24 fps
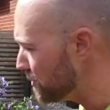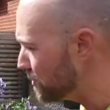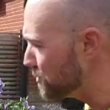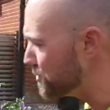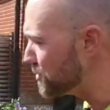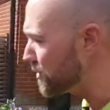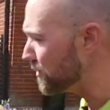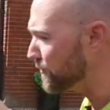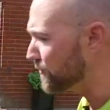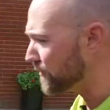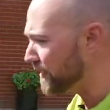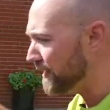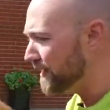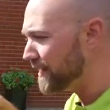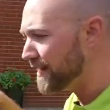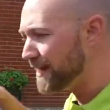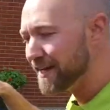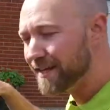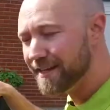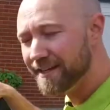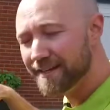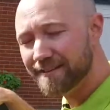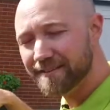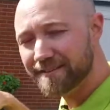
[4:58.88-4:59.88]
You just
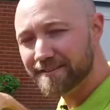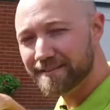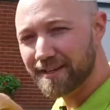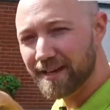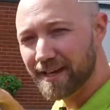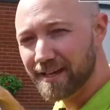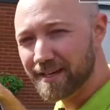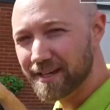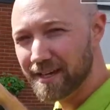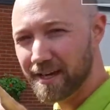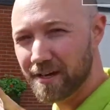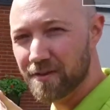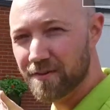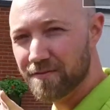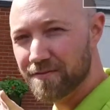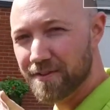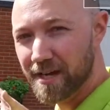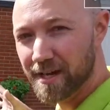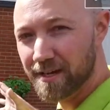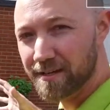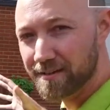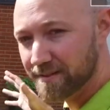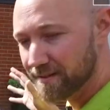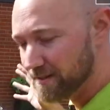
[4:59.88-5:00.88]
let it take care of
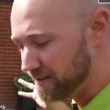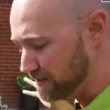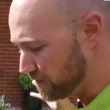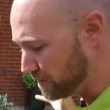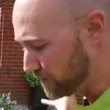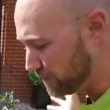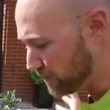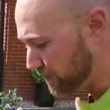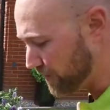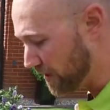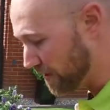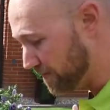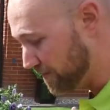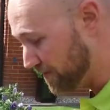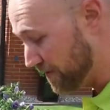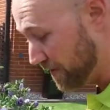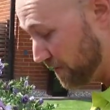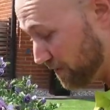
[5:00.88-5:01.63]
that yourself.